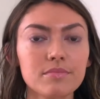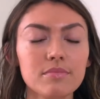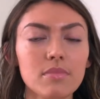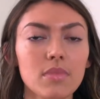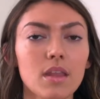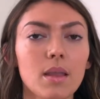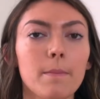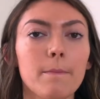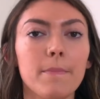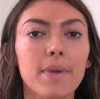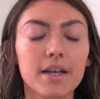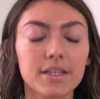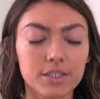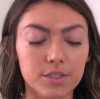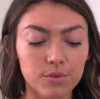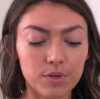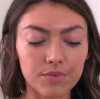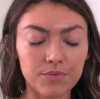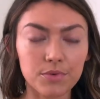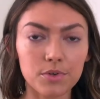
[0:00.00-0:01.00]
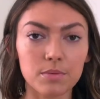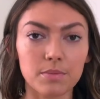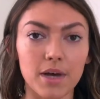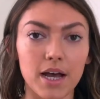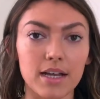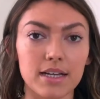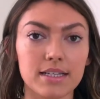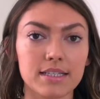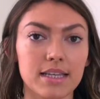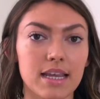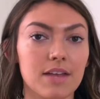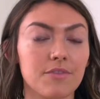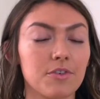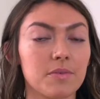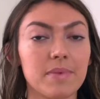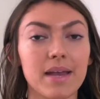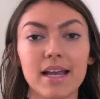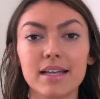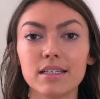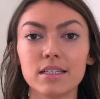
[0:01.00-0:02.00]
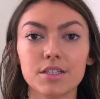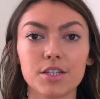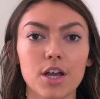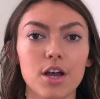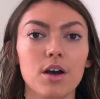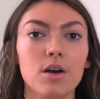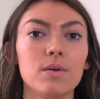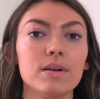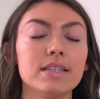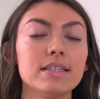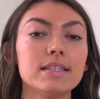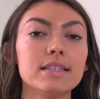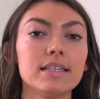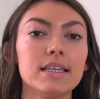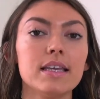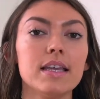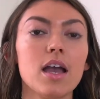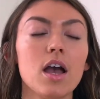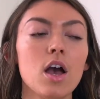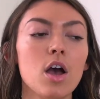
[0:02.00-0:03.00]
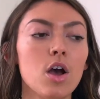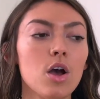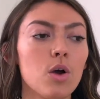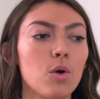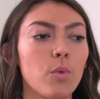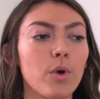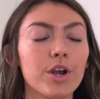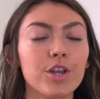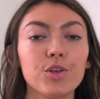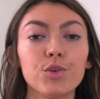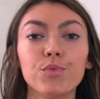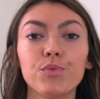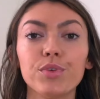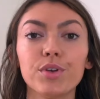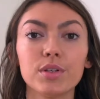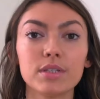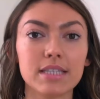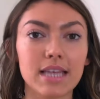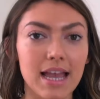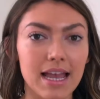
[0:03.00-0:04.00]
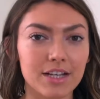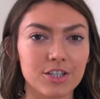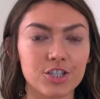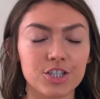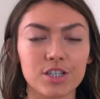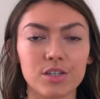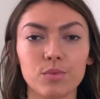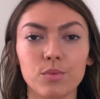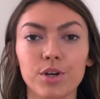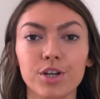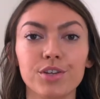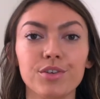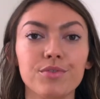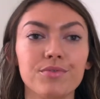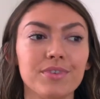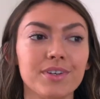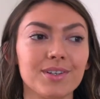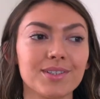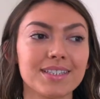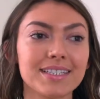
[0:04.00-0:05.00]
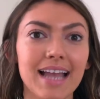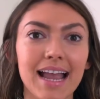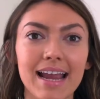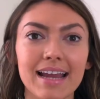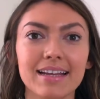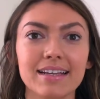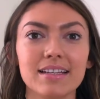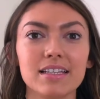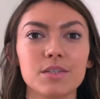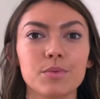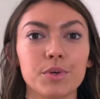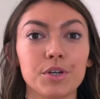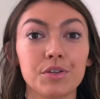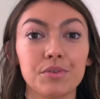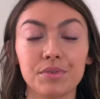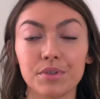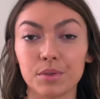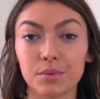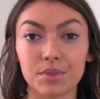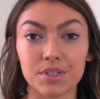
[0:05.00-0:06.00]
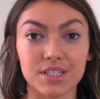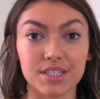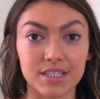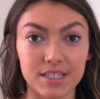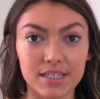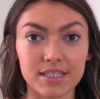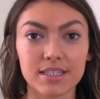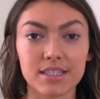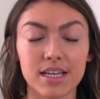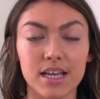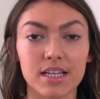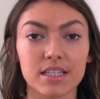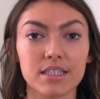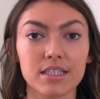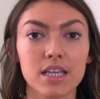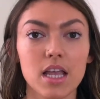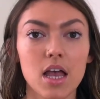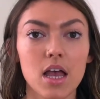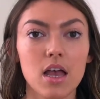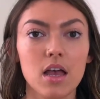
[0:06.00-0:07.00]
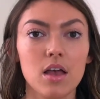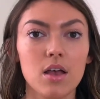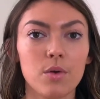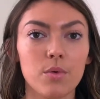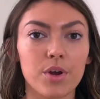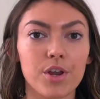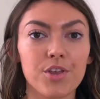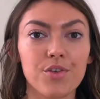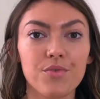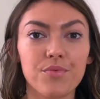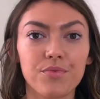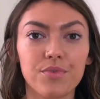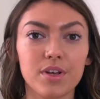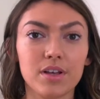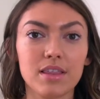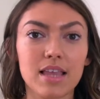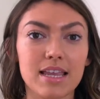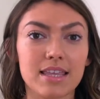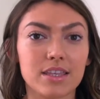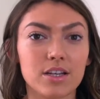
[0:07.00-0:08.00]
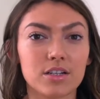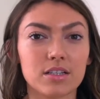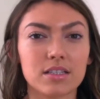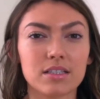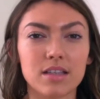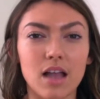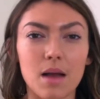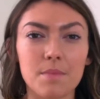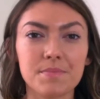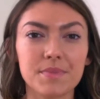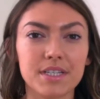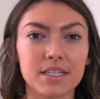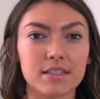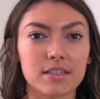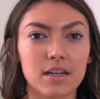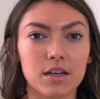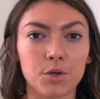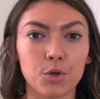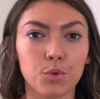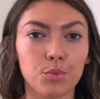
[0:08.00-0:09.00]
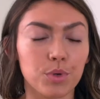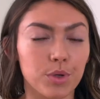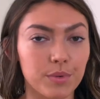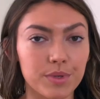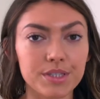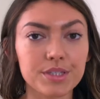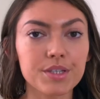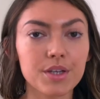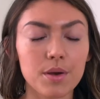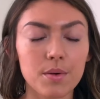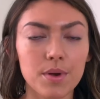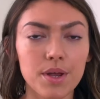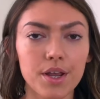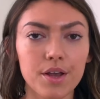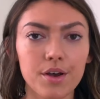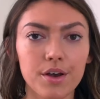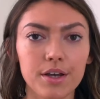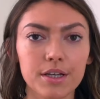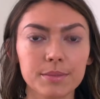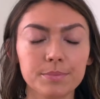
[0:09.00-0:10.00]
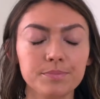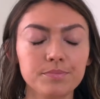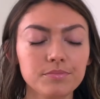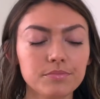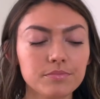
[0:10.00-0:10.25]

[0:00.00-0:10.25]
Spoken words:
But do a full body scan from head to toe and see where you feel tension, where you feel tightness, where you feel resistance, where you feel like there's some discongruence going on.